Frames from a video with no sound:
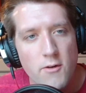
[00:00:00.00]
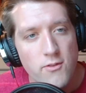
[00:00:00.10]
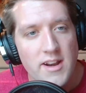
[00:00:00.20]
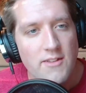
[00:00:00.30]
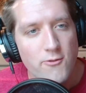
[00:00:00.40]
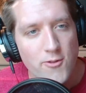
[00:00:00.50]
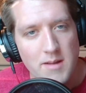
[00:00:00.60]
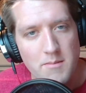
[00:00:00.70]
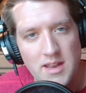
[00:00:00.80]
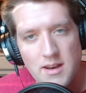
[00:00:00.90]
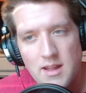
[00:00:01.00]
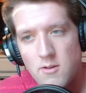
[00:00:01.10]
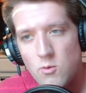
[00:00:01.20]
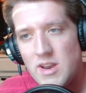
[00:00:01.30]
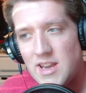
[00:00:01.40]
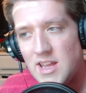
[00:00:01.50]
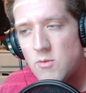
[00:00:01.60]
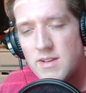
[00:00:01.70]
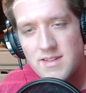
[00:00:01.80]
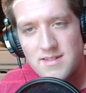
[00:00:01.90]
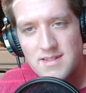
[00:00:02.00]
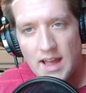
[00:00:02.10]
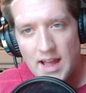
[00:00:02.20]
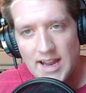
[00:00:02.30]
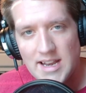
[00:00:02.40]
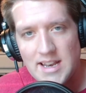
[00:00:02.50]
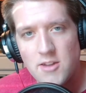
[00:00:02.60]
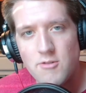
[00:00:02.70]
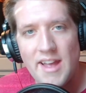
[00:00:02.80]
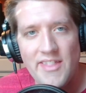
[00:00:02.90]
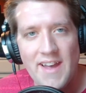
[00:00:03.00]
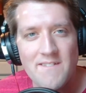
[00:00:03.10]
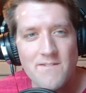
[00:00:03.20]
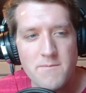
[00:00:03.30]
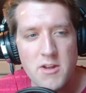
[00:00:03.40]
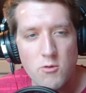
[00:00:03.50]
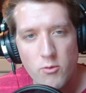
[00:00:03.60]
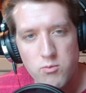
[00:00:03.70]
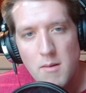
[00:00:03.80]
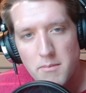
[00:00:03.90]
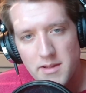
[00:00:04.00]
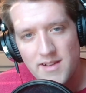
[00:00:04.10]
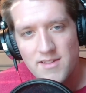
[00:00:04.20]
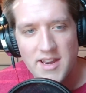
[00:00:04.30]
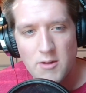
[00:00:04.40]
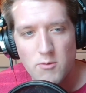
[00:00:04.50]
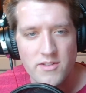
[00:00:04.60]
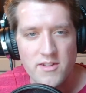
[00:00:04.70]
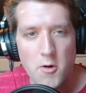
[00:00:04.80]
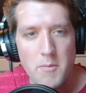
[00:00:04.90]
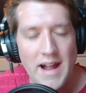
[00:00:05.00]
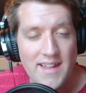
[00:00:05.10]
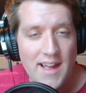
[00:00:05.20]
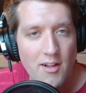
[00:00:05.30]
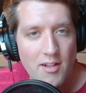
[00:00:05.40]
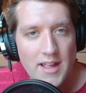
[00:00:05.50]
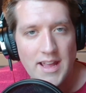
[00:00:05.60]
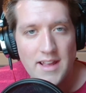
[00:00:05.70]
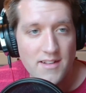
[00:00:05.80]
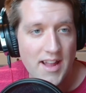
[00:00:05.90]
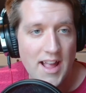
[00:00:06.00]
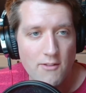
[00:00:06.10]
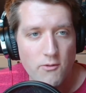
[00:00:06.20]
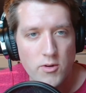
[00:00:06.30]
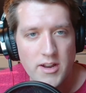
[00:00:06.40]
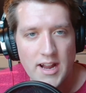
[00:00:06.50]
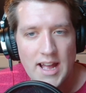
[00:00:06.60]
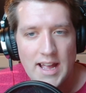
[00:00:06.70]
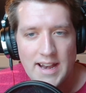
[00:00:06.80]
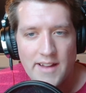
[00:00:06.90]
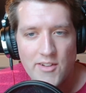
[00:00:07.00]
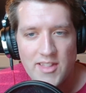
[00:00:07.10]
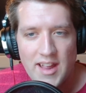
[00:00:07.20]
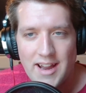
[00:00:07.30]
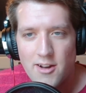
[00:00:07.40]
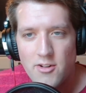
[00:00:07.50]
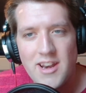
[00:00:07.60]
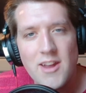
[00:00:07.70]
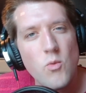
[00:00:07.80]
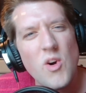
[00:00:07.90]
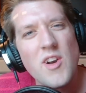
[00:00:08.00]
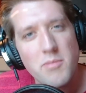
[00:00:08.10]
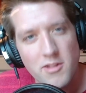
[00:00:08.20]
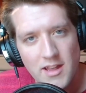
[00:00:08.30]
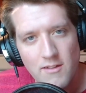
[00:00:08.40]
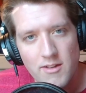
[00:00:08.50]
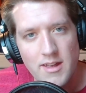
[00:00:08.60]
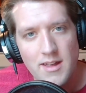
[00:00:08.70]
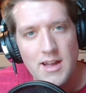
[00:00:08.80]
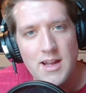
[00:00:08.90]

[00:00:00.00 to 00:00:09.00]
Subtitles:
Freddie Freeman, when he wasn't signed and you had that, the rumblings that he wants to go back to LA, he's a California guy and everything, you didn't want to believe it.